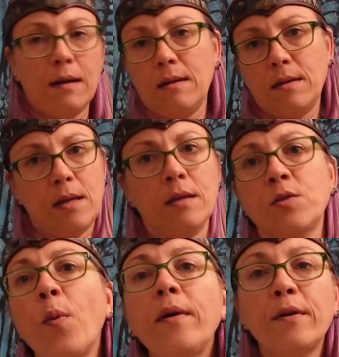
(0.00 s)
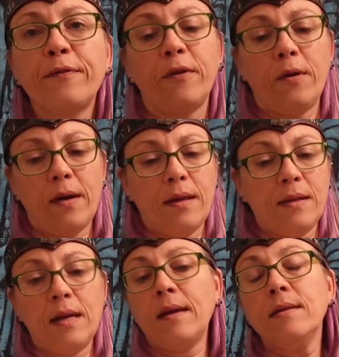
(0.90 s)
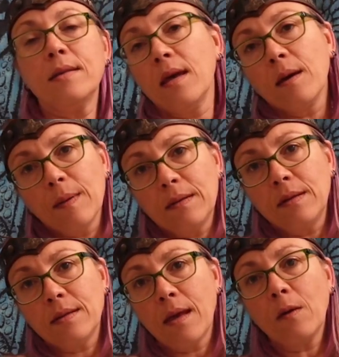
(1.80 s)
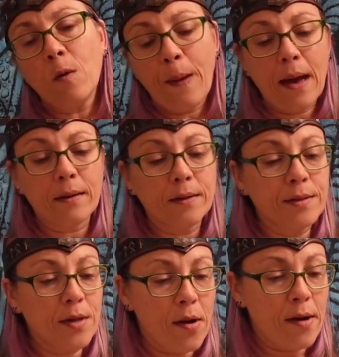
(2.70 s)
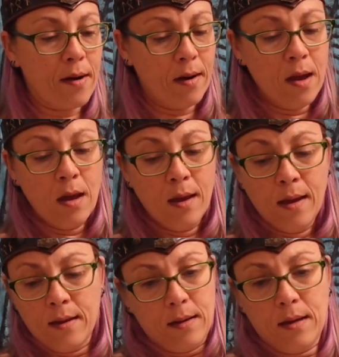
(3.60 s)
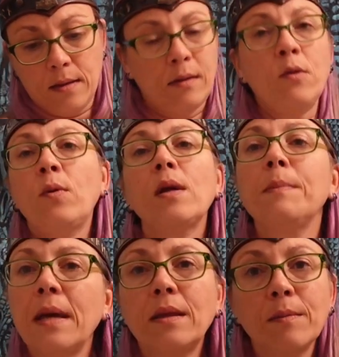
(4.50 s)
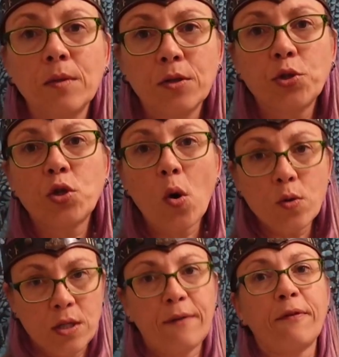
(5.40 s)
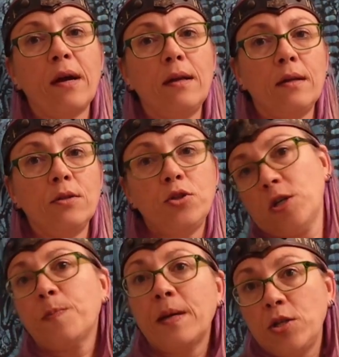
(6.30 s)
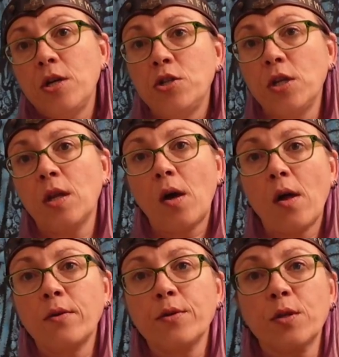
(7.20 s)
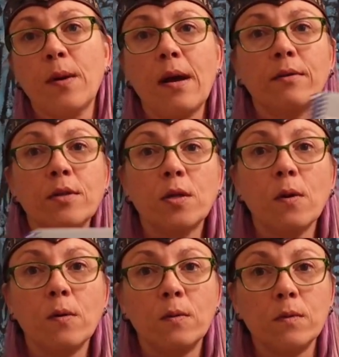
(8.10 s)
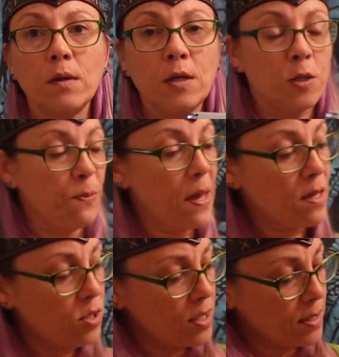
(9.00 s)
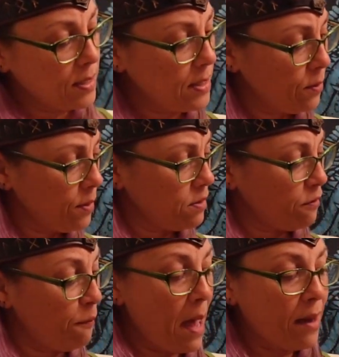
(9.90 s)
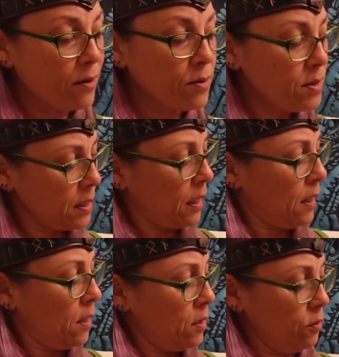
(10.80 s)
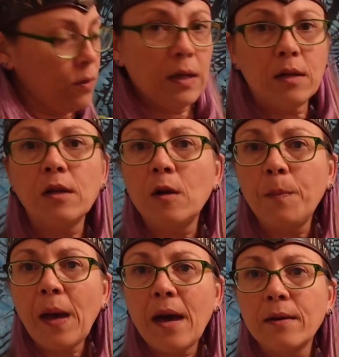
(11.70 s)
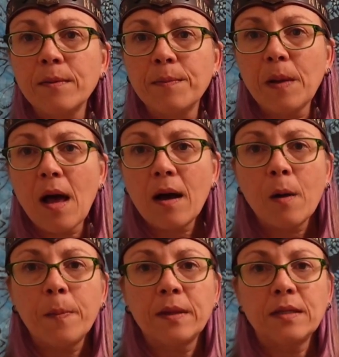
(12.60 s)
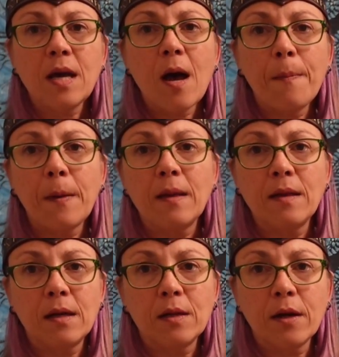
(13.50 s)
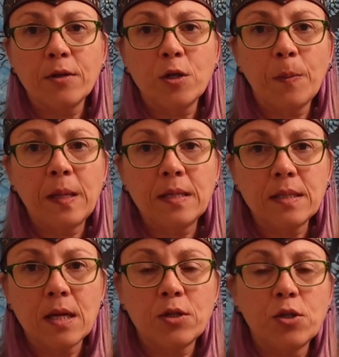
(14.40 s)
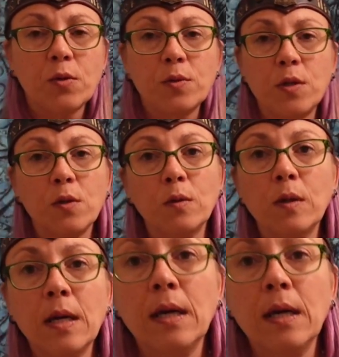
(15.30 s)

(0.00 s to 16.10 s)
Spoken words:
It's wonderful. And the nice thing about these Inkle patterns are you can make them look so different just by changing the colors around. So each page has a series of patterns. You get a little pattern block up at the top and then a larger piece that shows you